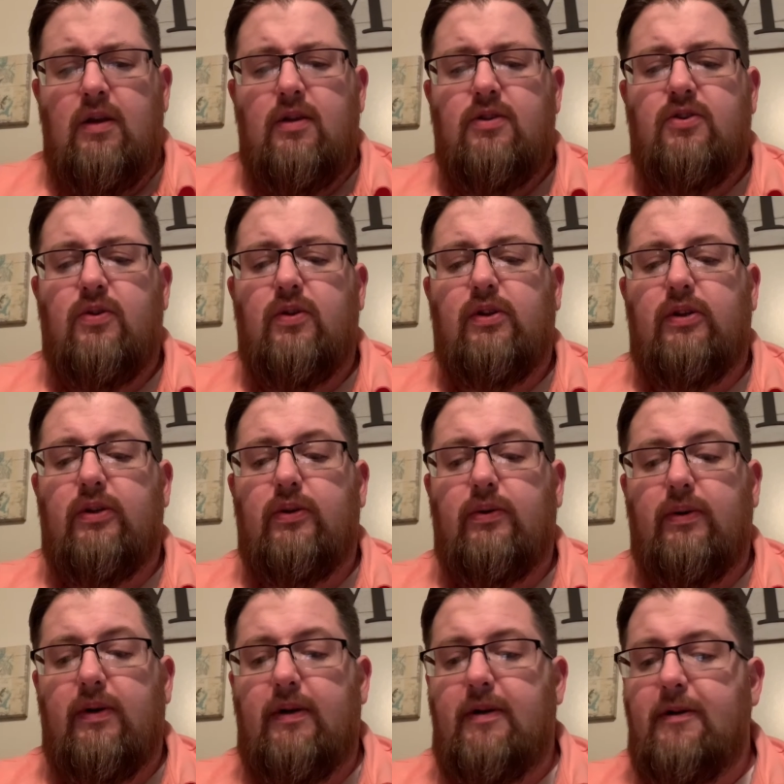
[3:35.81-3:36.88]
So the
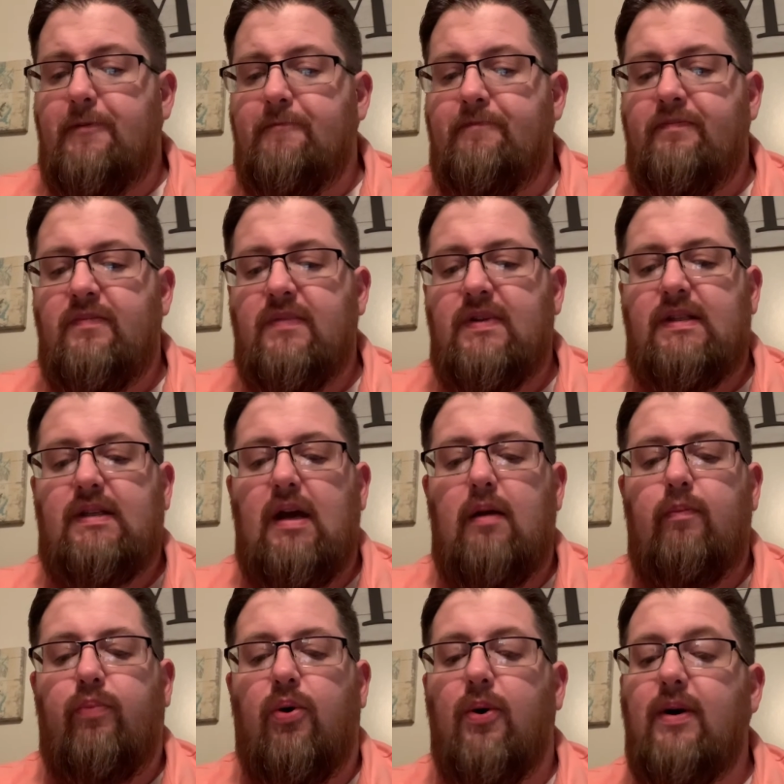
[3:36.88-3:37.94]
Lord sent
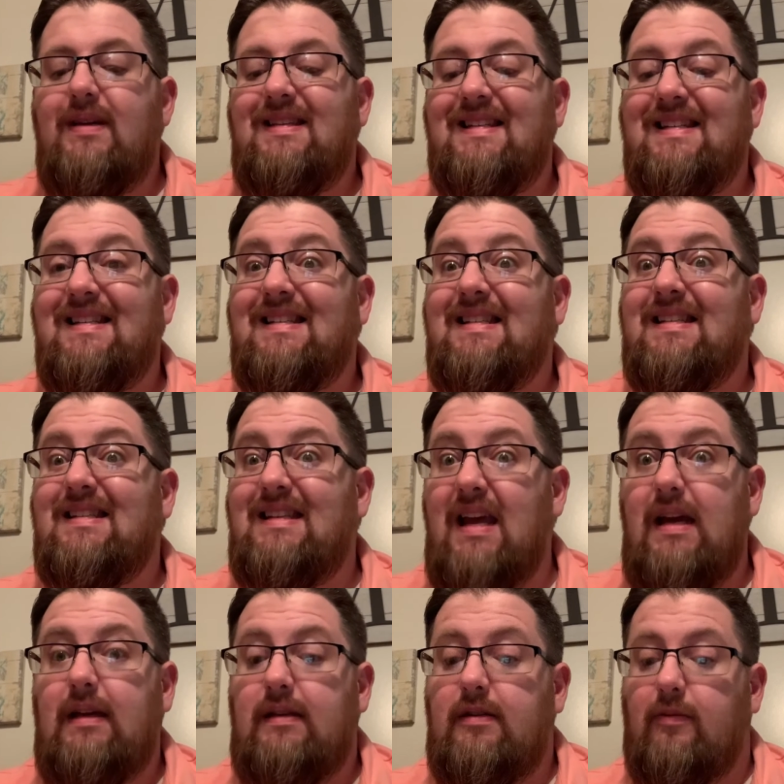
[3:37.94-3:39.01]
poisonous
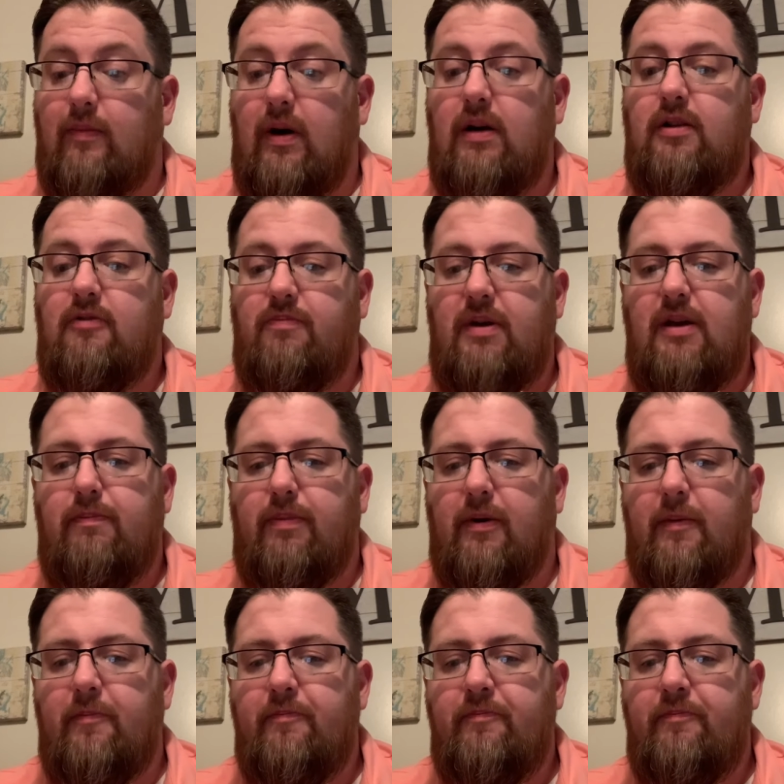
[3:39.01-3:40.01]
snakes among the people.